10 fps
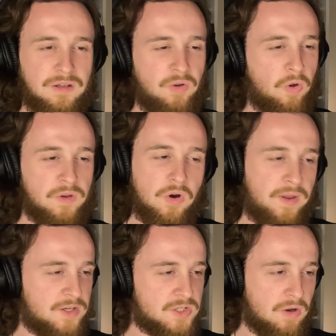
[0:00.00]
an
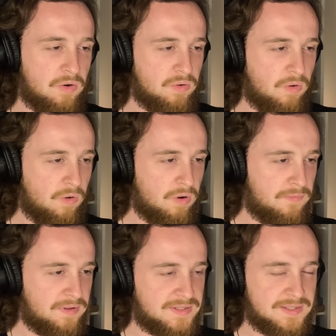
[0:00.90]
ongoing show or
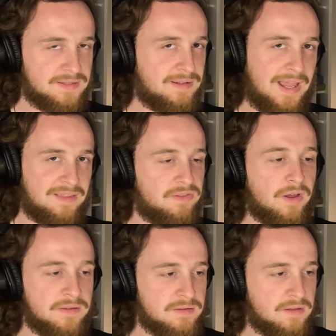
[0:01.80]
if it's like
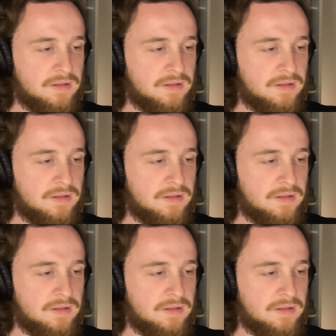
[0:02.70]
done,